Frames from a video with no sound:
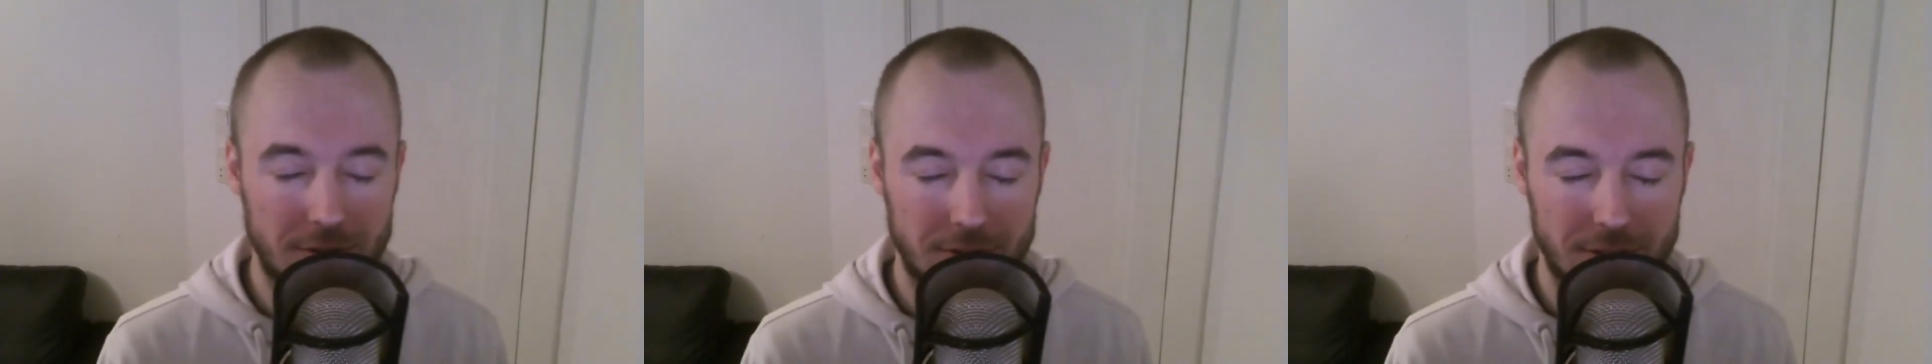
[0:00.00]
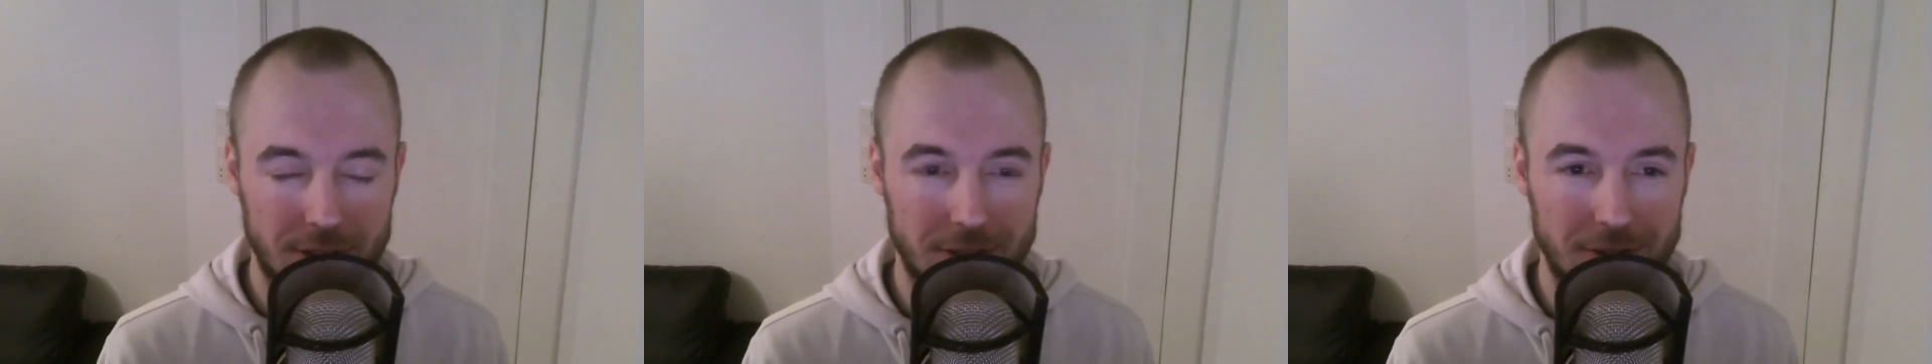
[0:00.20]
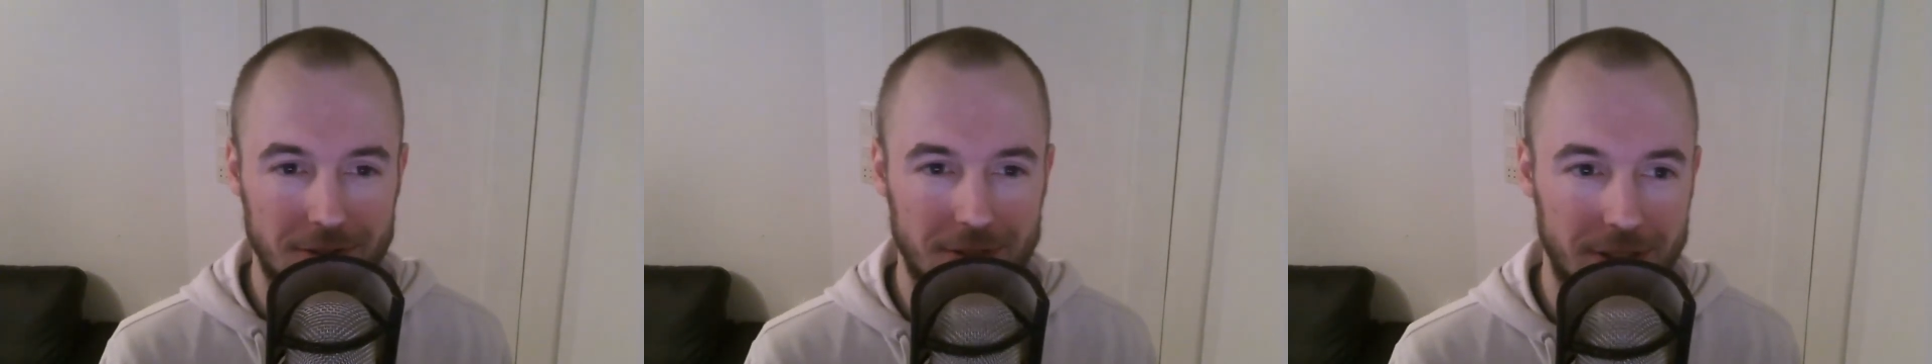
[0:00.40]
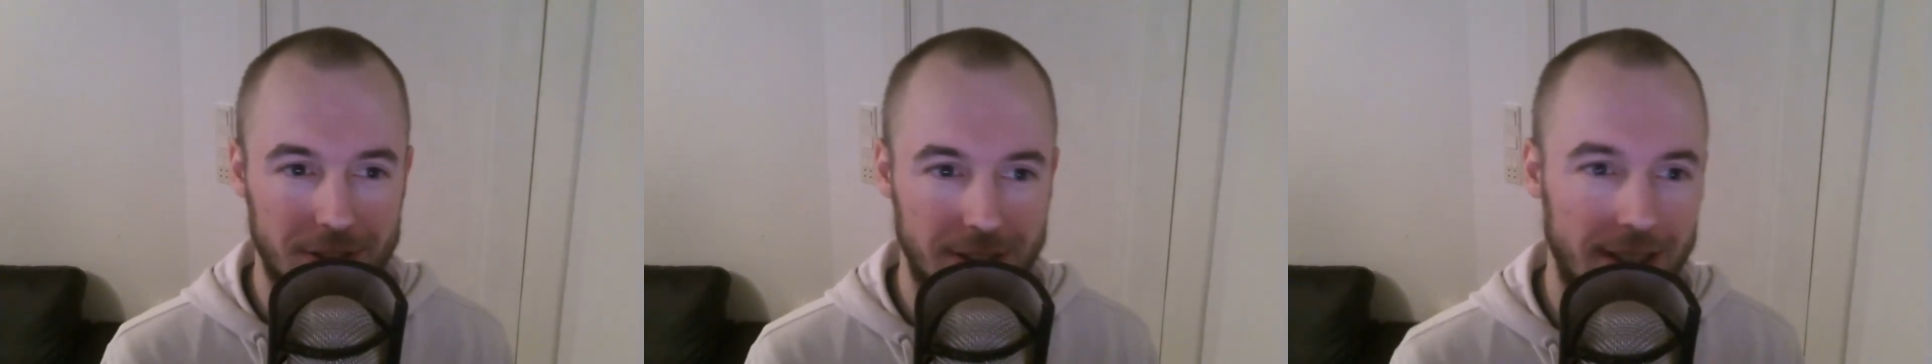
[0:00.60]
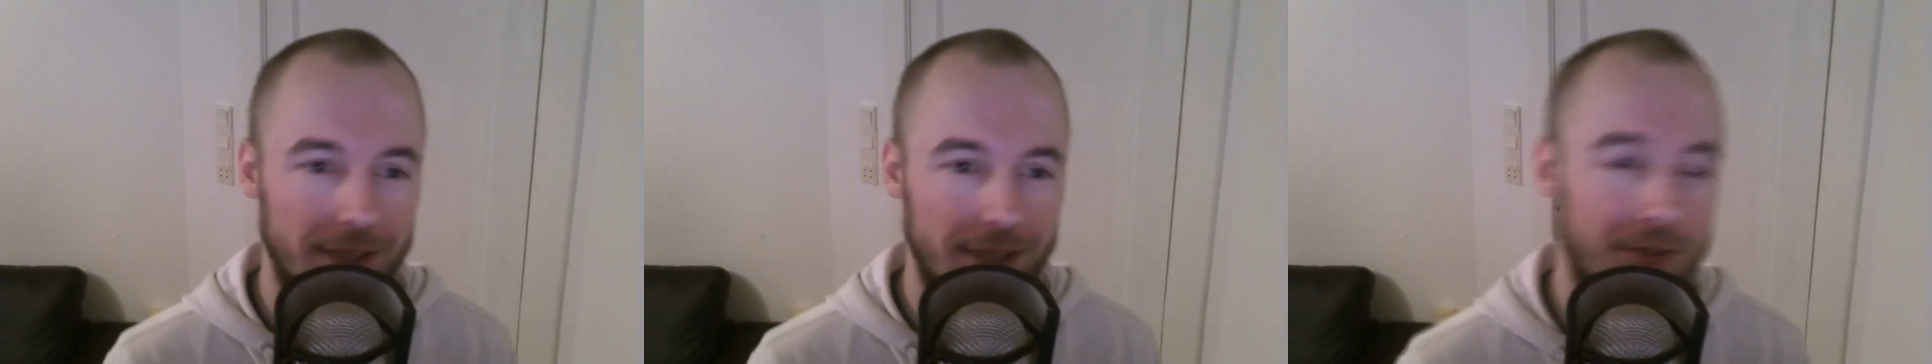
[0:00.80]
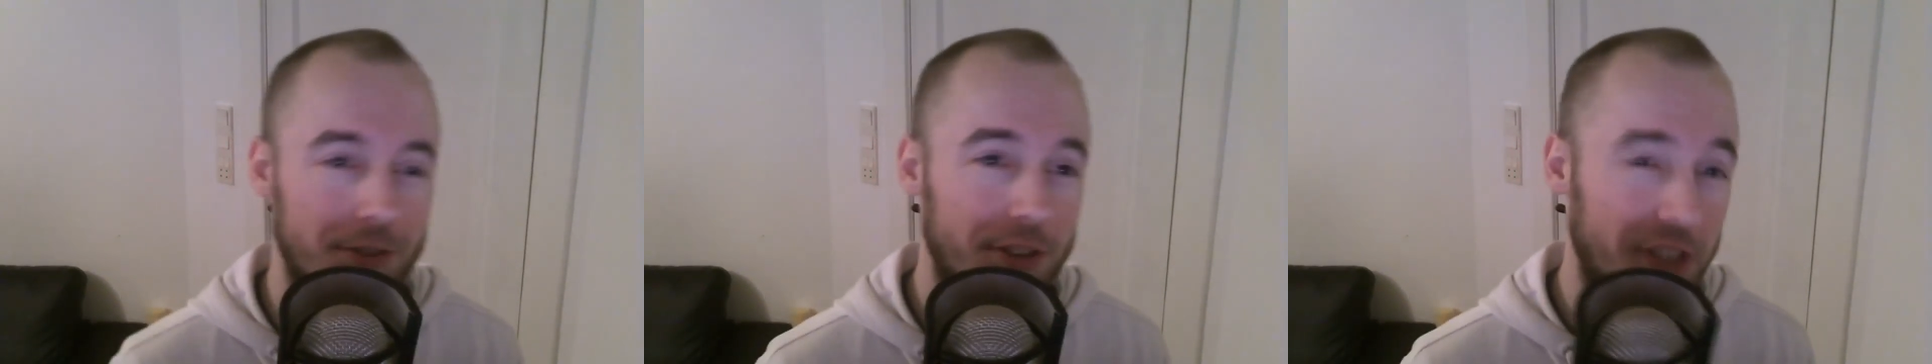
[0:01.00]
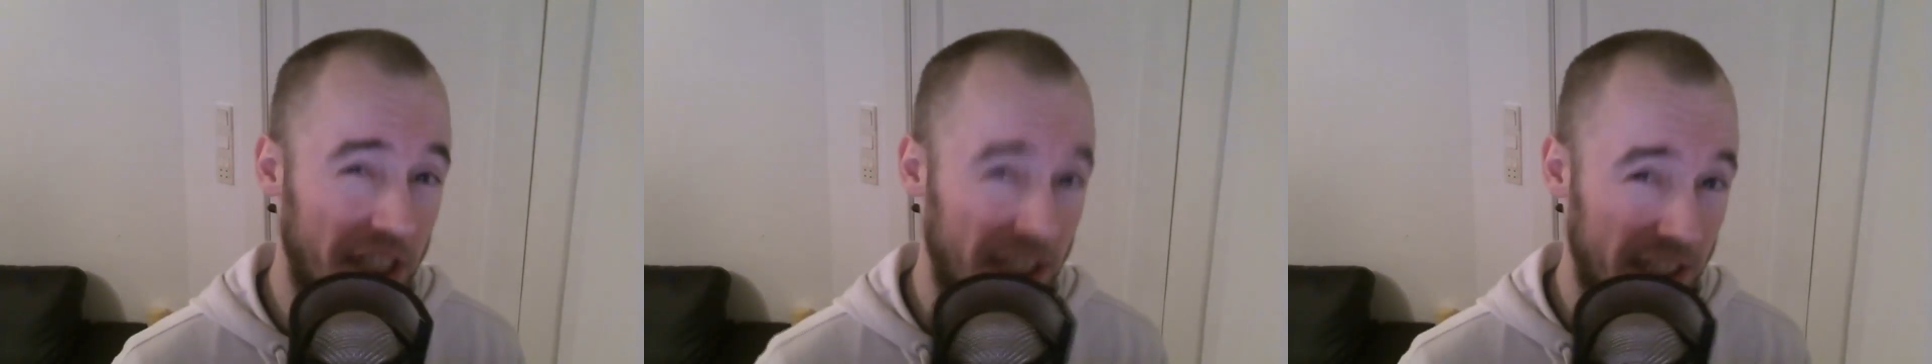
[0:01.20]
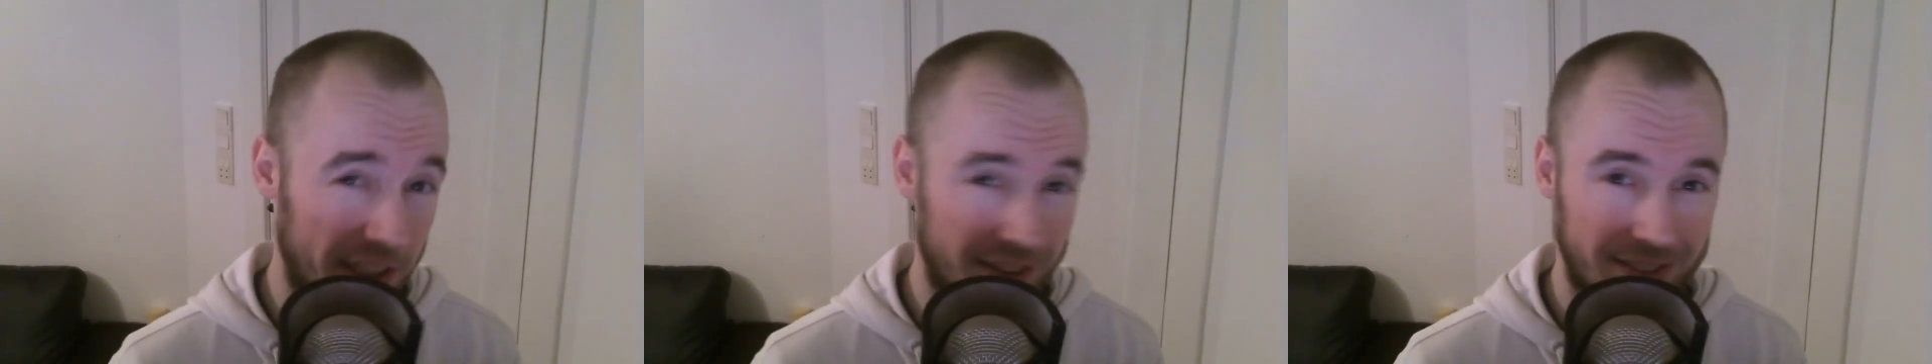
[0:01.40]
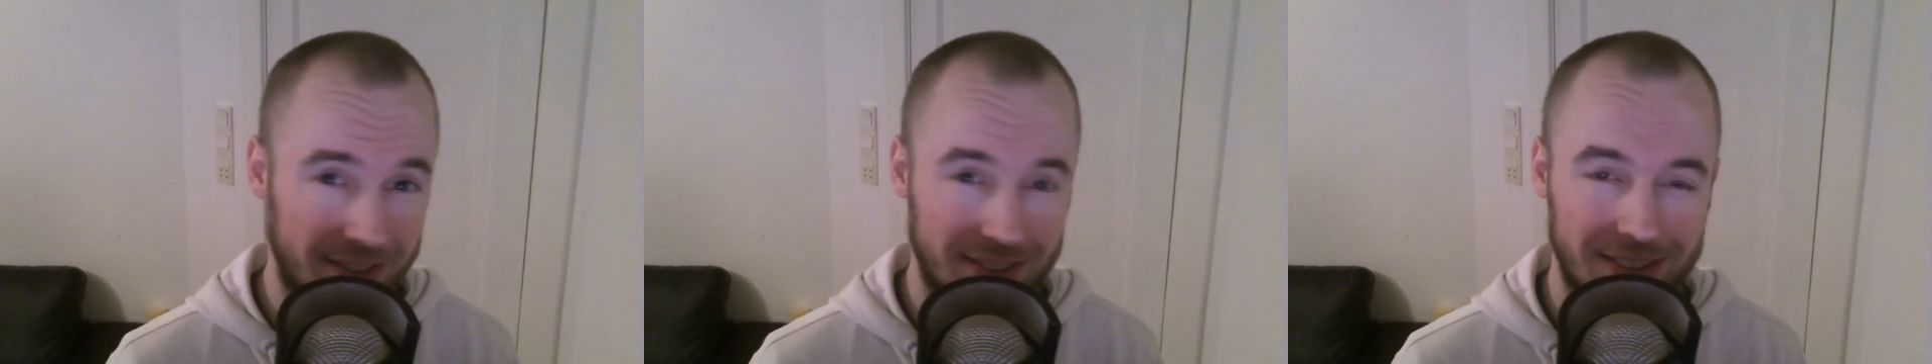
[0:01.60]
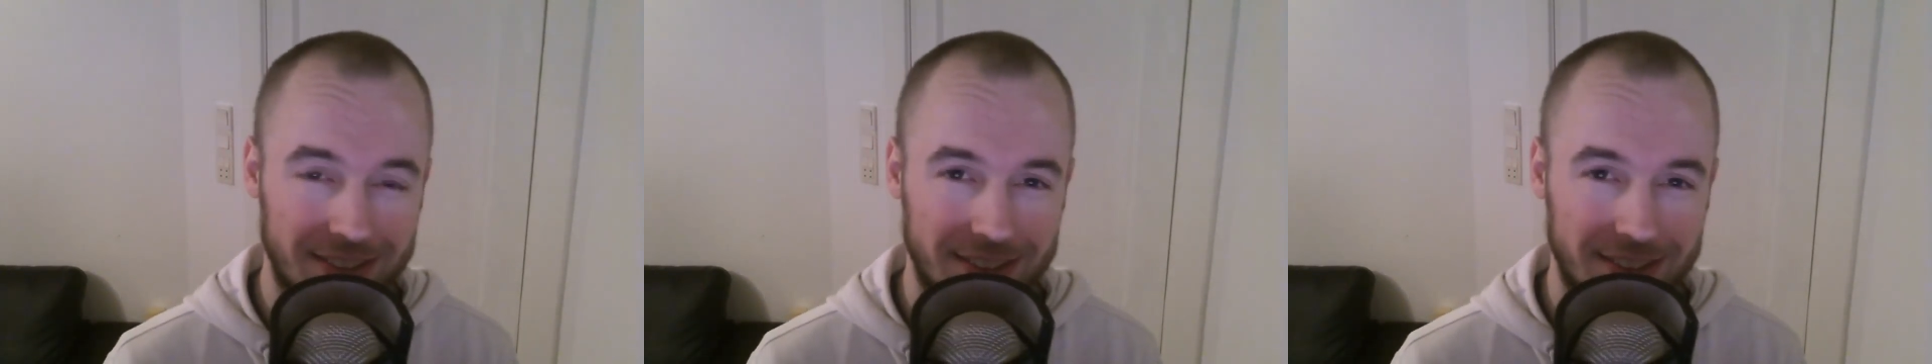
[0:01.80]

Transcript: if they have changed